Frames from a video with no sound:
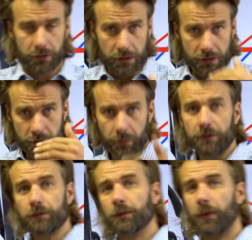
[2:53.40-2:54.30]
The distance
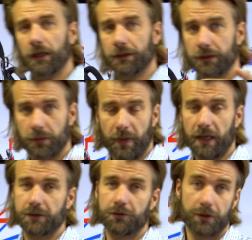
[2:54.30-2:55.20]
between the pilot and the
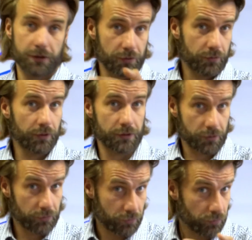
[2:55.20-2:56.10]
passenger is
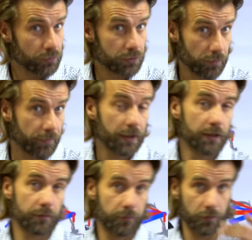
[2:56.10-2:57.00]
the crucial
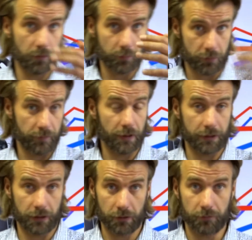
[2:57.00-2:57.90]
thing for
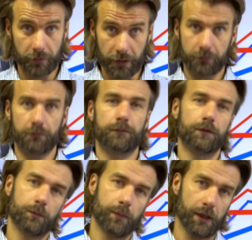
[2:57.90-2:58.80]
providing enough legroom
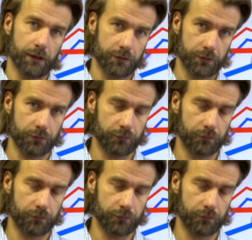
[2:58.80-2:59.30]
for the pilot to